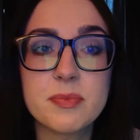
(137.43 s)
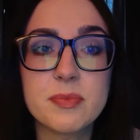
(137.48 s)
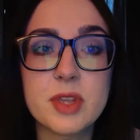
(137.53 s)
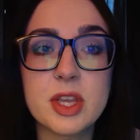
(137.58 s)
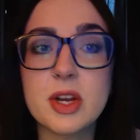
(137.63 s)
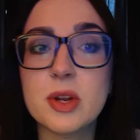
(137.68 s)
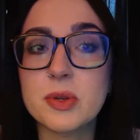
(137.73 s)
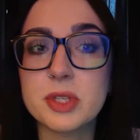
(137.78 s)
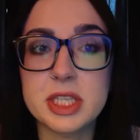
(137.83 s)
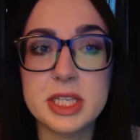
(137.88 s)

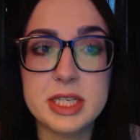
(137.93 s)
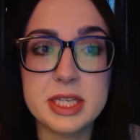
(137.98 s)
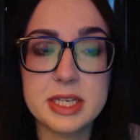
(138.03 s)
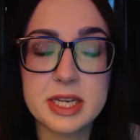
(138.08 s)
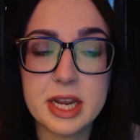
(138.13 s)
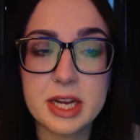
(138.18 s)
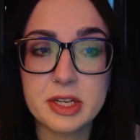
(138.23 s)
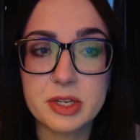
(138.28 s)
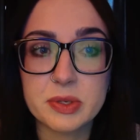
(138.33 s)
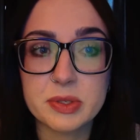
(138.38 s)
an OCD
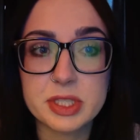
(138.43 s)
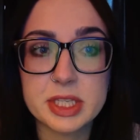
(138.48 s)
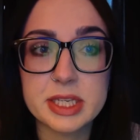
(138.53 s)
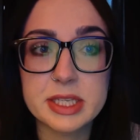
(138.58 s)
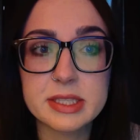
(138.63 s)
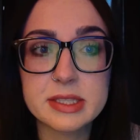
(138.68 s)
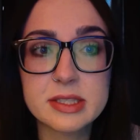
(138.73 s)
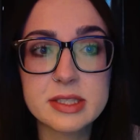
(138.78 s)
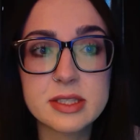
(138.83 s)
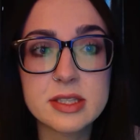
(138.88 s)

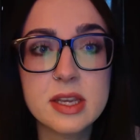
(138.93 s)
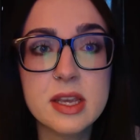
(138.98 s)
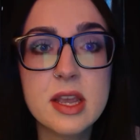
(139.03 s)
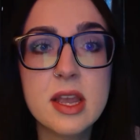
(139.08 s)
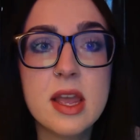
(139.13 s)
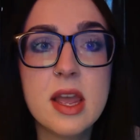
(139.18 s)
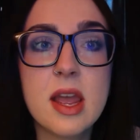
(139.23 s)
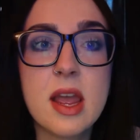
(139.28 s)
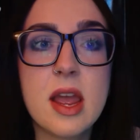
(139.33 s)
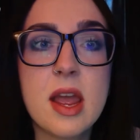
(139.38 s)
diagnosis.
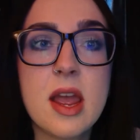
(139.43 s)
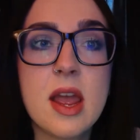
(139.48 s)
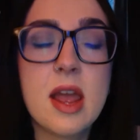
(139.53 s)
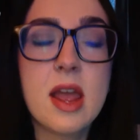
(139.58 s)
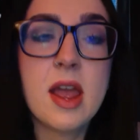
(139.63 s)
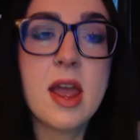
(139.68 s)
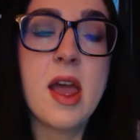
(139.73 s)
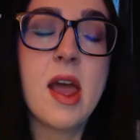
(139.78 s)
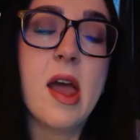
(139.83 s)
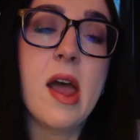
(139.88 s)

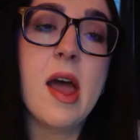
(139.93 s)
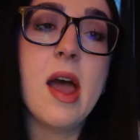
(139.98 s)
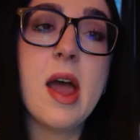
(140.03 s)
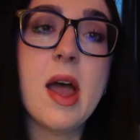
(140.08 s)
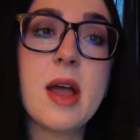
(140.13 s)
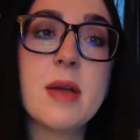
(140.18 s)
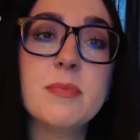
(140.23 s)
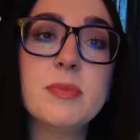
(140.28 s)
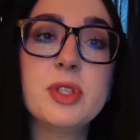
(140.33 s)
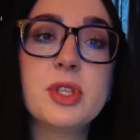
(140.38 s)

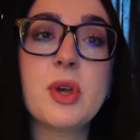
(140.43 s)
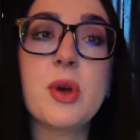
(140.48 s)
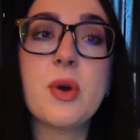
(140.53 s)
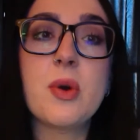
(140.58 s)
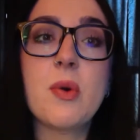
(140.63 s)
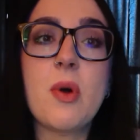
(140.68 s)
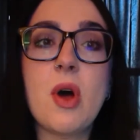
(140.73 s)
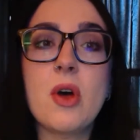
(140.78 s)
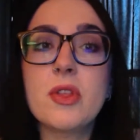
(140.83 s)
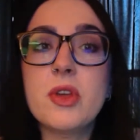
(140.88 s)

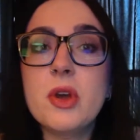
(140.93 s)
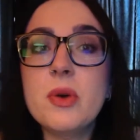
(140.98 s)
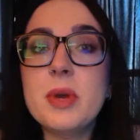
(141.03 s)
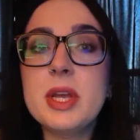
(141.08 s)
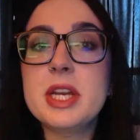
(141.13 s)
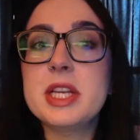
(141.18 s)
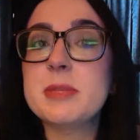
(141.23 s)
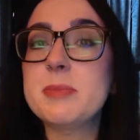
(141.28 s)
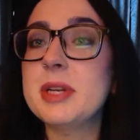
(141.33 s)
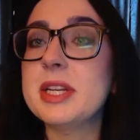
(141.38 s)
So although
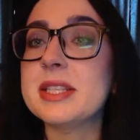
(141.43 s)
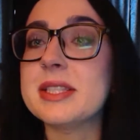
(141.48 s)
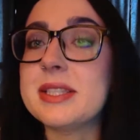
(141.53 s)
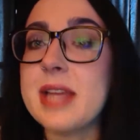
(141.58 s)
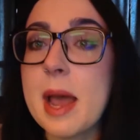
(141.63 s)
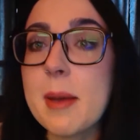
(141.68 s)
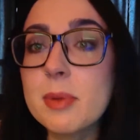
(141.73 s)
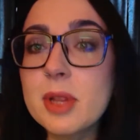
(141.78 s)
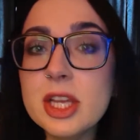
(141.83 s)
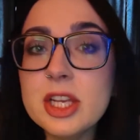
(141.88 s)
it has been
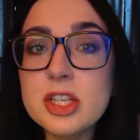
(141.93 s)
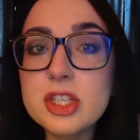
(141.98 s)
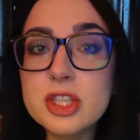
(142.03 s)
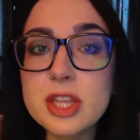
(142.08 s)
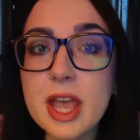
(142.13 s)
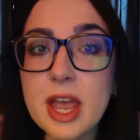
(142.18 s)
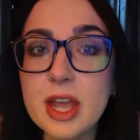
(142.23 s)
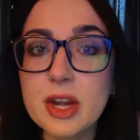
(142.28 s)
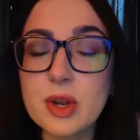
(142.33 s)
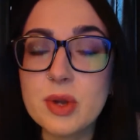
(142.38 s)
established
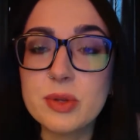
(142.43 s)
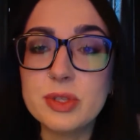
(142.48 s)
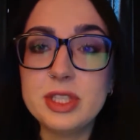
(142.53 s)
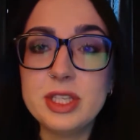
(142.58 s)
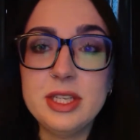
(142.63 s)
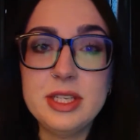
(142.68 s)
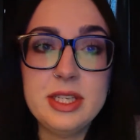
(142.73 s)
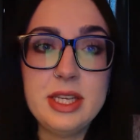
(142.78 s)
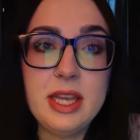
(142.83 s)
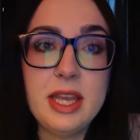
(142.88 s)
that
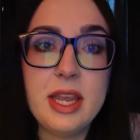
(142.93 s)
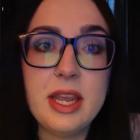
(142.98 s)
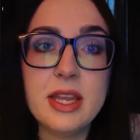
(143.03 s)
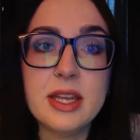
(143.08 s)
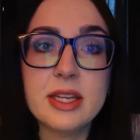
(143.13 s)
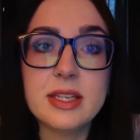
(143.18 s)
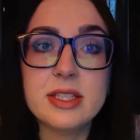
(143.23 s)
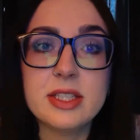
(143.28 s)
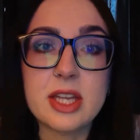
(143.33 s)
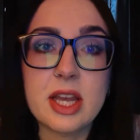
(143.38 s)

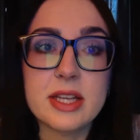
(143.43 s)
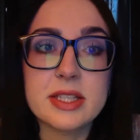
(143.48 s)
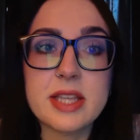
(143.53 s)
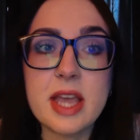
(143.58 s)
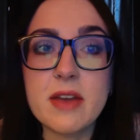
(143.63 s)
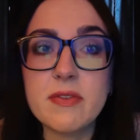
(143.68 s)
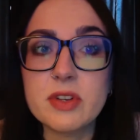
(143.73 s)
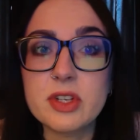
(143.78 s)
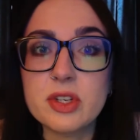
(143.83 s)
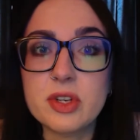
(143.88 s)
OCD does
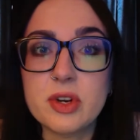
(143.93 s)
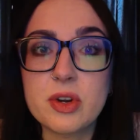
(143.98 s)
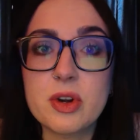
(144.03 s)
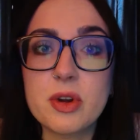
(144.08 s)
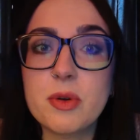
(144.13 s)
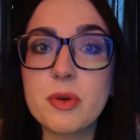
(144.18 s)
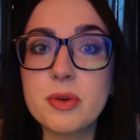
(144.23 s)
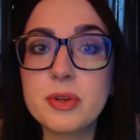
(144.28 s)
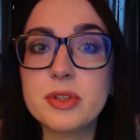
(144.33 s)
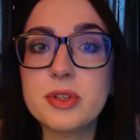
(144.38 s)
have a
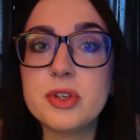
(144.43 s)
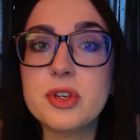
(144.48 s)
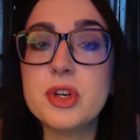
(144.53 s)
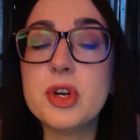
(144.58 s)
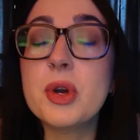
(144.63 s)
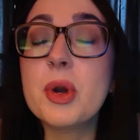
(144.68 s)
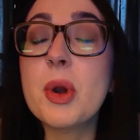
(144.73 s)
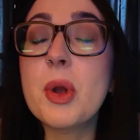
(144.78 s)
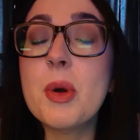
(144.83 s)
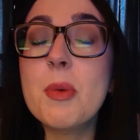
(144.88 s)

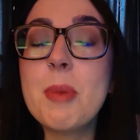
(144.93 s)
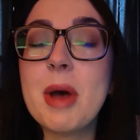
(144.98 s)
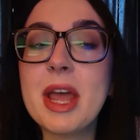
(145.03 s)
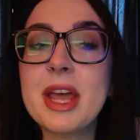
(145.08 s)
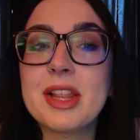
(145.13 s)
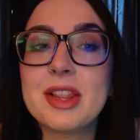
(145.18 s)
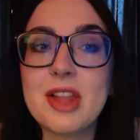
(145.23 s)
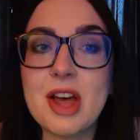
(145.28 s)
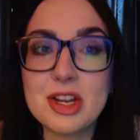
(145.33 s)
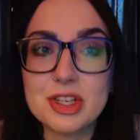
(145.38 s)

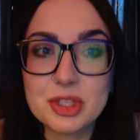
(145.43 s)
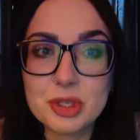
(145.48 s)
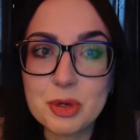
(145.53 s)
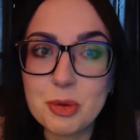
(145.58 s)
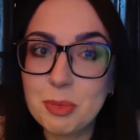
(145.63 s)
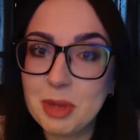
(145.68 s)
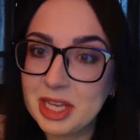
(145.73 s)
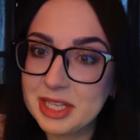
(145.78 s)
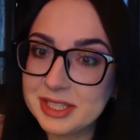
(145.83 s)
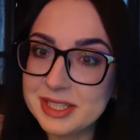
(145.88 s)

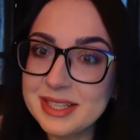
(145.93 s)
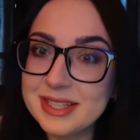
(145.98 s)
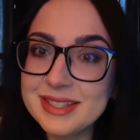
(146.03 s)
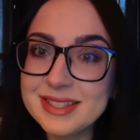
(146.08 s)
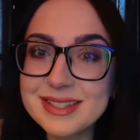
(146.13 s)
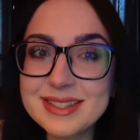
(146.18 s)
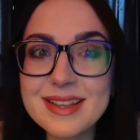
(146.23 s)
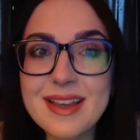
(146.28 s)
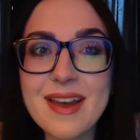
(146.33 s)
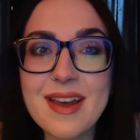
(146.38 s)
neurobiological
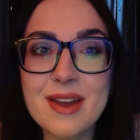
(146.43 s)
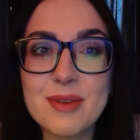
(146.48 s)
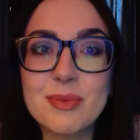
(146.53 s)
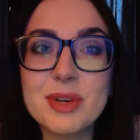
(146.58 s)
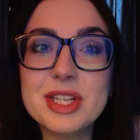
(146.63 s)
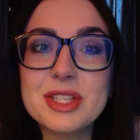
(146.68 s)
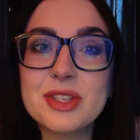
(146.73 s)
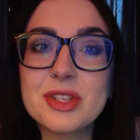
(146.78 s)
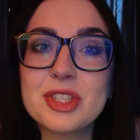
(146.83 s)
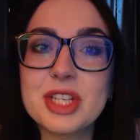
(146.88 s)
basis,
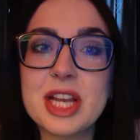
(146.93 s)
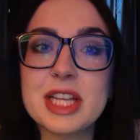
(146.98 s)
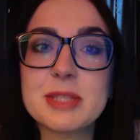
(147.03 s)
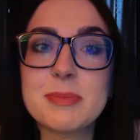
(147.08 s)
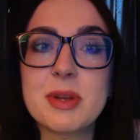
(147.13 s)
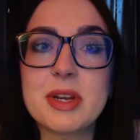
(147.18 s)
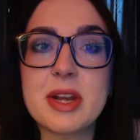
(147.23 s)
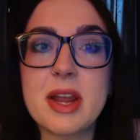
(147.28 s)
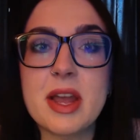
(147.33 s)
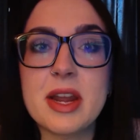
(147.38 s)
research has
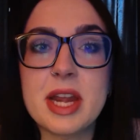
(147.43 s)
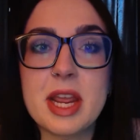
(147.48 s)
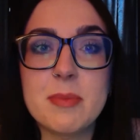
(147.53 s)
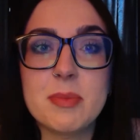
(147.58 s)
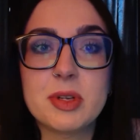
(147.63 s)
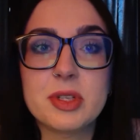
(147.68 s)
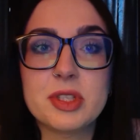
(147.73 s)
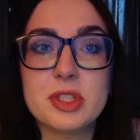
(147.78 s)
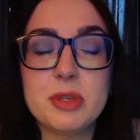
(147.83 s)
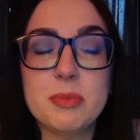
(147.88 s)
been
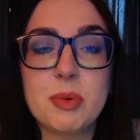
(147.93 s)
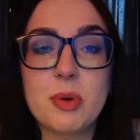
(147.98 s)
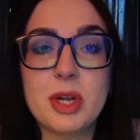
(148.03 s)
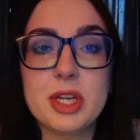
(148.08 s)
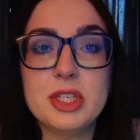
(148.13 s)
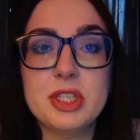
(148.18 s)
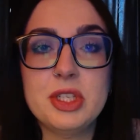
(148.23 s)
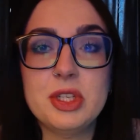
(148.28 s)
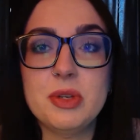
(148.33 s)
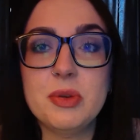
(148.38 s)
unable to
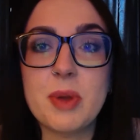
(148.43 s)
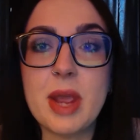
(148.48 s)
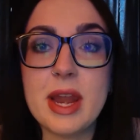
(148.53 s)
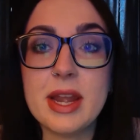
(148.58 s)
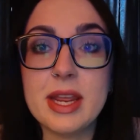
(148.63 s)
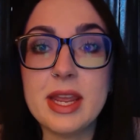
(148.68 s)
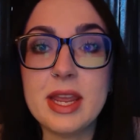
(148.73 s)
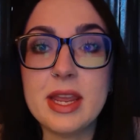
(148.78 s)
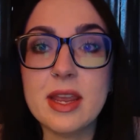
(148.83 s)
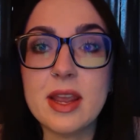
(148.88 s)
point to
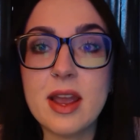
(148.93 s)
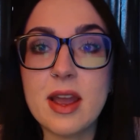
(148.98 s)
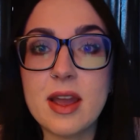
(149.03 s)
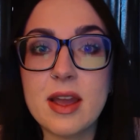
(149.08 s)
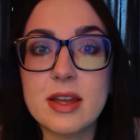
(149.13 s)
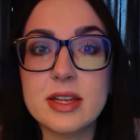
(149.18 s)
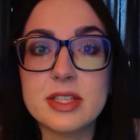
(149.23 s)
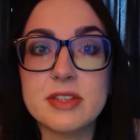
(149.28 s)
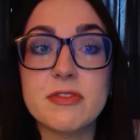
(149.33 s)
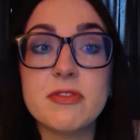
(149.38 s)
any
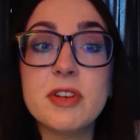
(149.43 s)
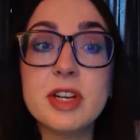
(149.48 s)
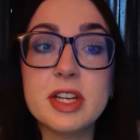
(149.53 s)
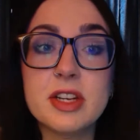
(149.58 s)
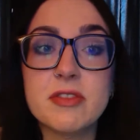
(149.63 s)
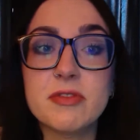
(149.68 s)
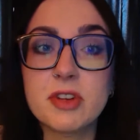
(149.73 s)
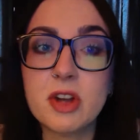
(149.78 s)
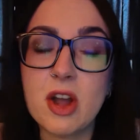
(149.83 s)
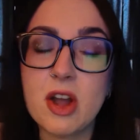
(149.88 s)

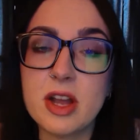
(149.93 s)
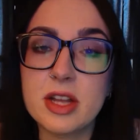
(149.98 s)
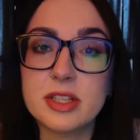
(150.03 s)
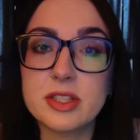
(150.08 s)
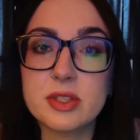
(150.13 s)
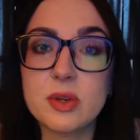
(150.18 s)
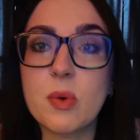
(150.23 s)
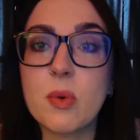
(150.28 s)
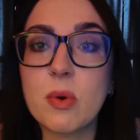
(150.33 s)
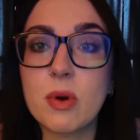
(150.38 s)
definitive
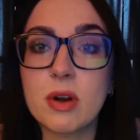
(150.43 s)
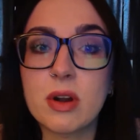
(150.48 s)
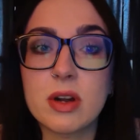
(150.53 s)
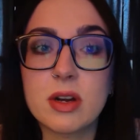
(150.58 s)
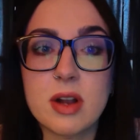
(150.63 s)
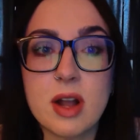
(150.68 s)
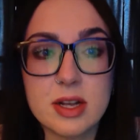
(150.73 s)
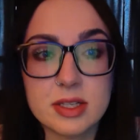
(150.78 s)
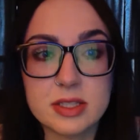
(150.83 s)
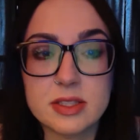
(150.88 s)
cause or
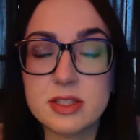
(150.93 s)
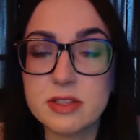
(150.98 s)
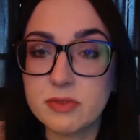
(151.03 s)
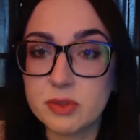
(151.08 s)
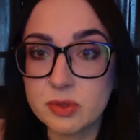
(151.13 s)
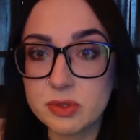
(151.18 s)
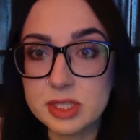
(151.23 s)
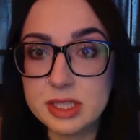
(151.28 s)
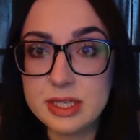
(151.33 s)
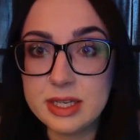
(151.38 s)
causes of
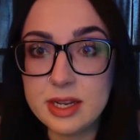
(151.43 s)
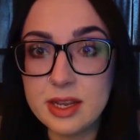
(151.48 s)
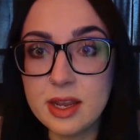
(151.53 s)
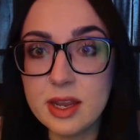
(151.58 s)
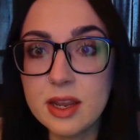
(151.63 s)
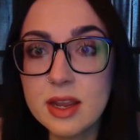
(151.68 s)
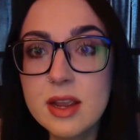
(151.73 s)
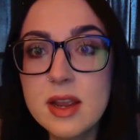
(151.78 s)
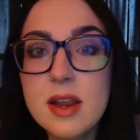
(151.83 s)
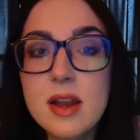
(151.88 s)
OCD.